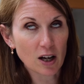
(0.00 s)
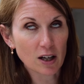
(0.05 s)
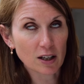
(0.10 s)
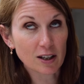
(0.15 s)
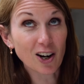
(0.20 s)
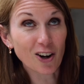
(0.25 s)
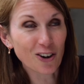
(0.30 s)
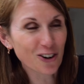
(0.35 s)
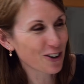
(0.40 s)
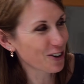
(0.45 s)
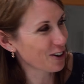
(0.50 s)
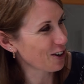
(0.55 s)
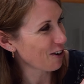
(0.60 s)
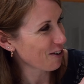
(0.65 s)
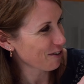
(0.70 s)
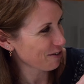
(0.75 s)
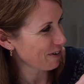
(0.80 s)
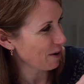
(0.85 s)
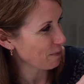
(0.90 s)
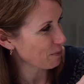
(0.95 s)
Clark &
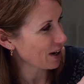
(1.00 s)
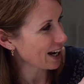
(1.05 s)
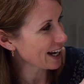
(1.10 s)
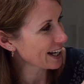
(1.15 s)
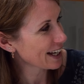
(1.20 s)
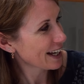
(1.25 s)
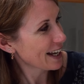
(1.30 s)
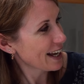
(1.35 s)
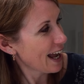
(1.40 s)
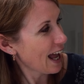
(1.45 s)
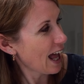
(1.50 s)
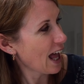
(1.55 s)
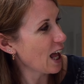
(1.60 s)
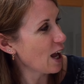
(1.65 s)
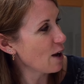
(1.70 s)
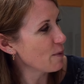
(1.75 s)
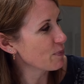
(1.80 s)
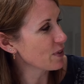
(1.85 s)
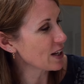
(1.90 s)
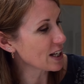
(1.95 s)
Clark fabric.
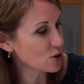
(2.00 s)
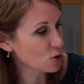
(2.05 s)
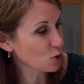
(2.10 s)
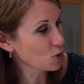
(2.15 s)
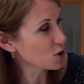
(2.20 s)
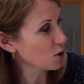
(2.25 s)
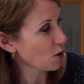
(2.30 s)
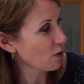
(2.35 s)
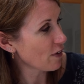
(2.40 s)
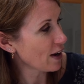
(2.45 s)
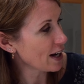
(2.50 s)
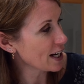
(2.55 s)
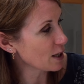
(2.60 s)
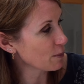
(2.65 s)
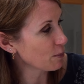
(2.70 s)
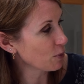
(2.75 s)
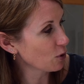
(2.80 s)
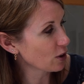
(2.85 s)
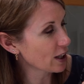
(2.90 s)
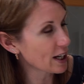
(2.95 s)
It's also
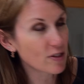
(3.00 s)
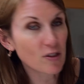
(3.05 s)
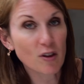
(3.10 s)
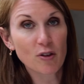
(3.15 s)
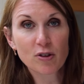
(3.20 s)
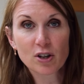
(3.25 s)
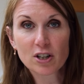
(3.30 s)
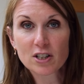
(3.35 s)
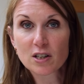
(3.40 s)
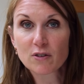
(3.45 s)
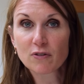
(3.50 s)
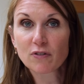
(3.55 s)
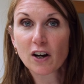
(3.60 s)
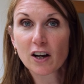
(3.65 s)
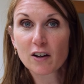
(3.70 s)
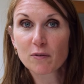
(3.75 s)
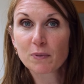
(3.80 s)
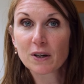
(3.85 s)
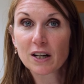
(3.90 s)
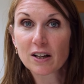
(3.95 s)
available in the
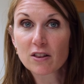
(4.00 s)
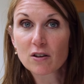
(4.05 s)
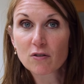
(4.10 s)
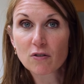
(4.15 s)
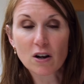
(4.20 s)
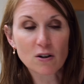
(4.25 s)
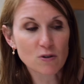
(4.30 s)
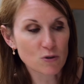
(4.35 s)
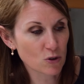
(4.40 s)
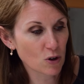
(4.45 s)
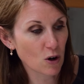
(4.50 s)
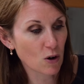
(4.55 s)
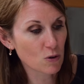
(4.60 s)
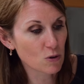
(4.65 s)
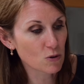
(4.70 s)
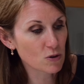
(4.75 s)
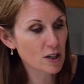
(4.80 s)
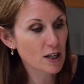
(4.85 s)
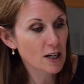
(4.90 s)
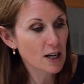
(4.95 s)
35mm in the rose
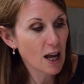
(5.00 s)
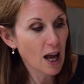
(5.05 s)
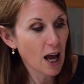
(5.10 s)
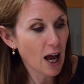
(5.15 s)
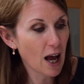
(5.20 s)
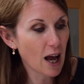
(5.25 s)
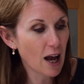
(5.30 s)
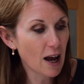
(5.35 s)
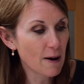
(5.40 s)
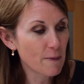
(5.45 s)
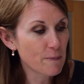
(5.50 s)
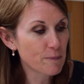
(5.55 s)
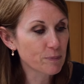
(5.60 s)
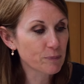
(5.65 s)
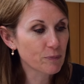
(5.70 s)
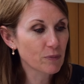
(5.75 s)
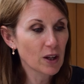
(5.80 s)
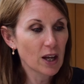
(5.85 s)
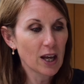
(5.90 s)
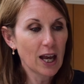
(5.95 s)
gold.
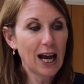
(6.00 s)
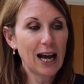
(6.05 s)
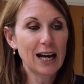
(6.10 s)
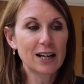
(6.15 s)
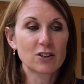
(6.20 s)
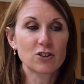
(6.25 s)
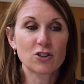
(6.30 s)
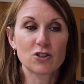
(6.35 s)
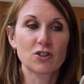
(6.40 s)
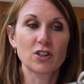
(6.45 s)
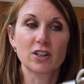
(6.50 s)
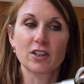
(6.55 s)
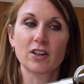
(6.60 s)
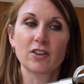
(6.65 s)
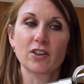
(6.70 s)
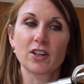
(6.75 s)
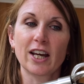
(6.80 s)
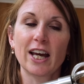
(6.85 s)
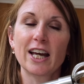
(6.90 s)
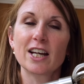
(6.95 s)
And just
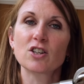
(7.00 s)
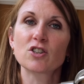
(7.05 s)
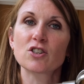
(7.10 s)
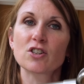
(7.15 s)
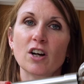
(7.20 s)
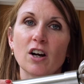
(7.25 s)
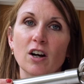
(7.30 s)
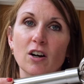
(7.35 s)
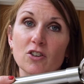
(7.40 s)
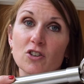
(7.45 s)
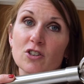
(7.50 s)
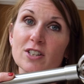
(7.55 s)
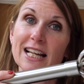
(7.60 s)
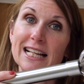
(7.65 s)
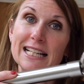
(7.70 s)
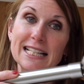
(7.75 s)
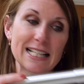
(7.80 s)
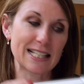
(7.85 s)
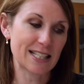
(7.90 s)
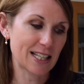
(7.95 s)
the cage style just
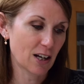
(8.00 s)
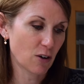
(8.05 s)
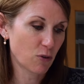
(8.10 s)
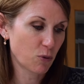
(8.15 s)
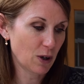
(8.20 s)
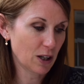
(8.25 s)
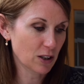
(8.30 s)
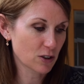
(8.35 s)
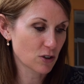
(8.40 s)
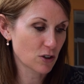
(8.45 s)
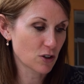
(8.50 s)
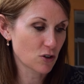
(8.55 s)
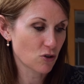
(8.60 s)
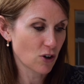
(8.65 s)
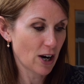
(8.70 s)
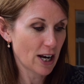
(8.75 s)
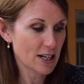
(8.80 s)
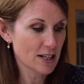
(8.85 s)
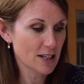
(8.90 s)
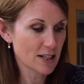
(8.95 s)
lends itself well to the
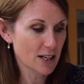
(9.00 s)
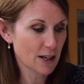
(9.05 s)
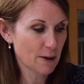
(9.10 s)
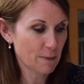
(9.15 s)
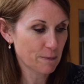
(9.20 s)
trend.